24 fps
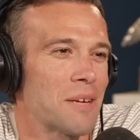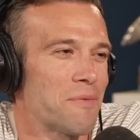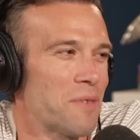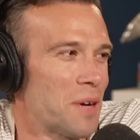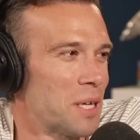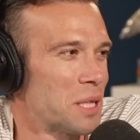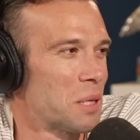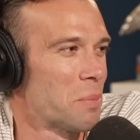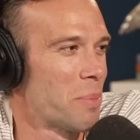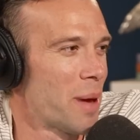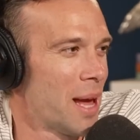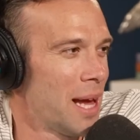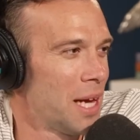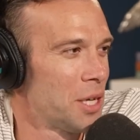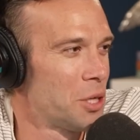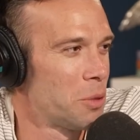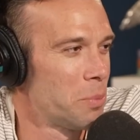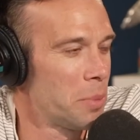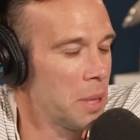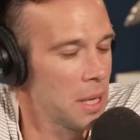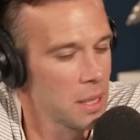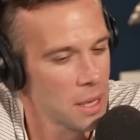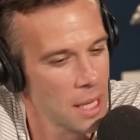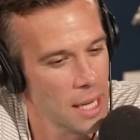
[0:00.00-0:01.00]
on the page and
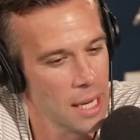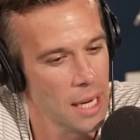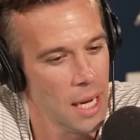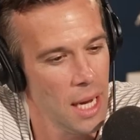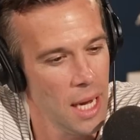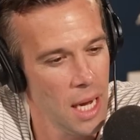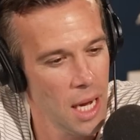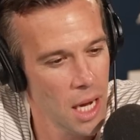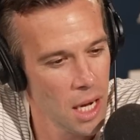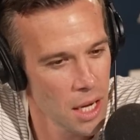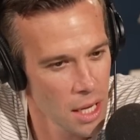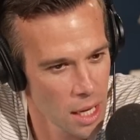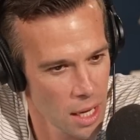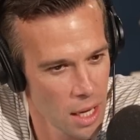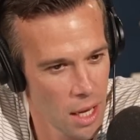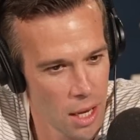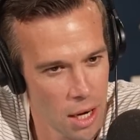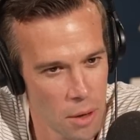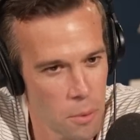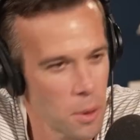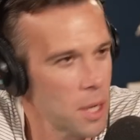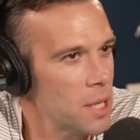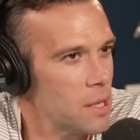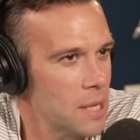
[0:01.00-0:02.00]
being like, you
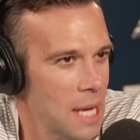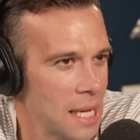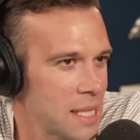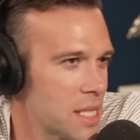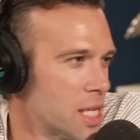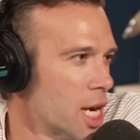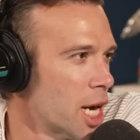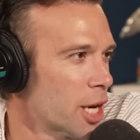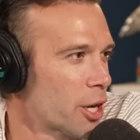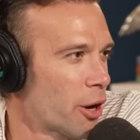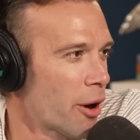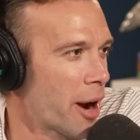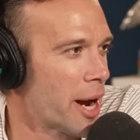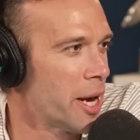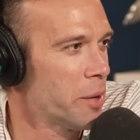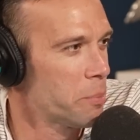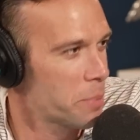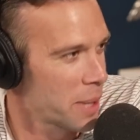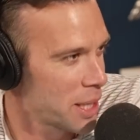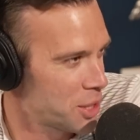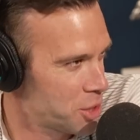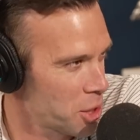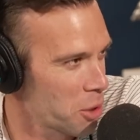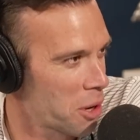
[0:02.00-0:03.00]
know what? That's not great,
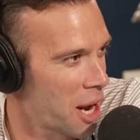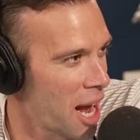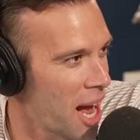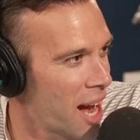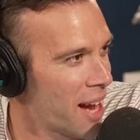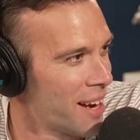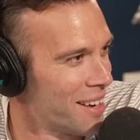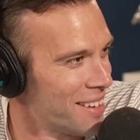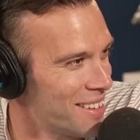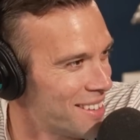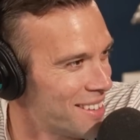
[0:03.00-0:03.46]
but it's okay.